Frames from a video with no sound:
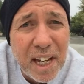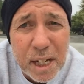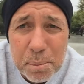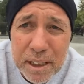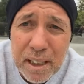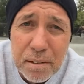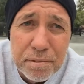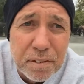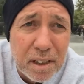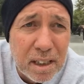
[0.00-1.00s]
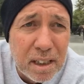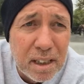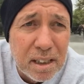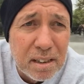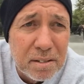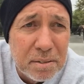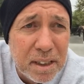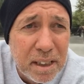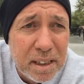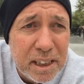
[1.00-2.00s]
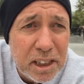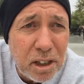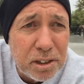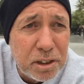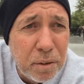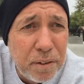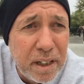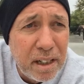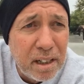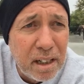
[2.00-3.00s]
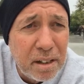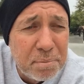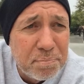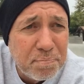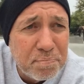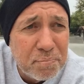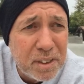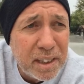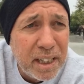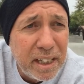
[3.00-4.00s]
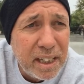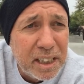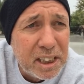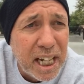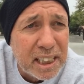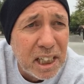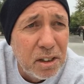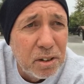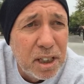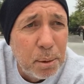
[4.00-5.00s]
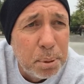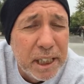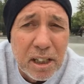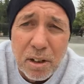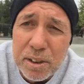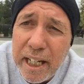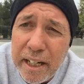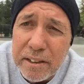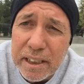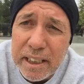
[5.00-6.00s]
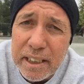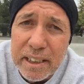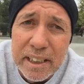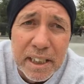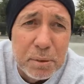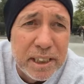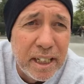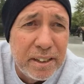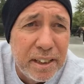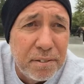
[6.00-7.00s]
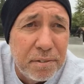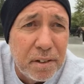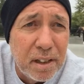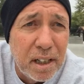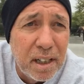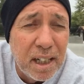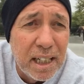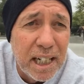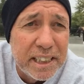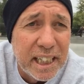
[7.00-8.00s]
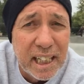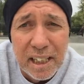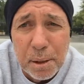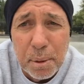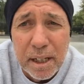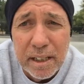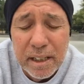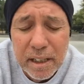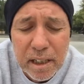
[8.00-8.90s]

thank him enough. He's also he has a little company called Gator Skins. He was down here for a clash at Claremont,